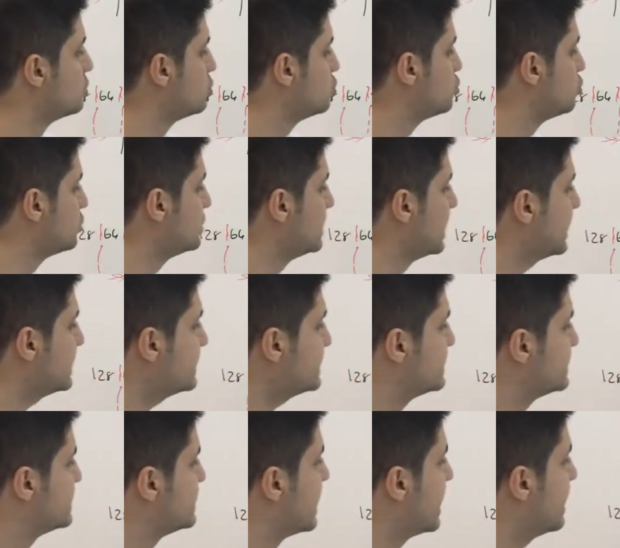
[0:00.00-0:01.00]
to
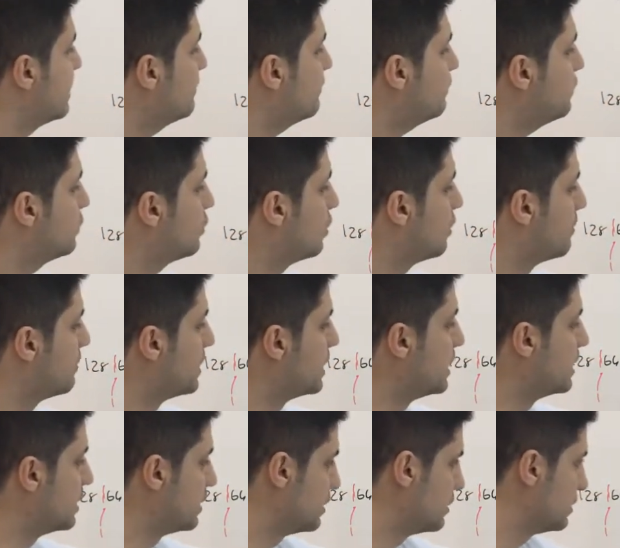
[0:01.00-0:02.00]
get 10 from
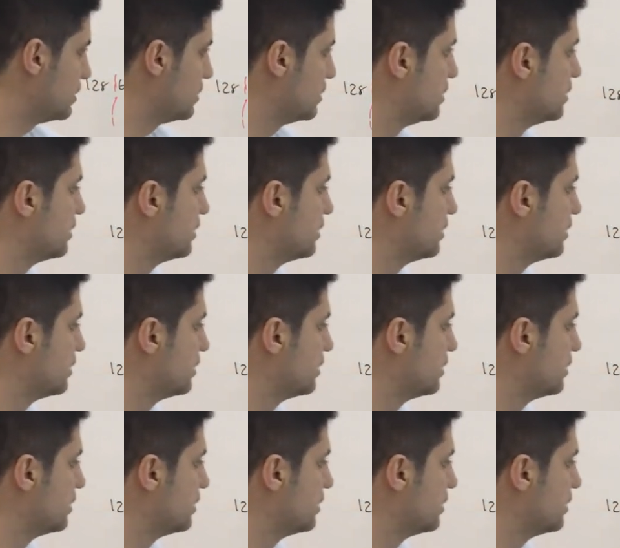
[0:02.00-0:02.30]
here,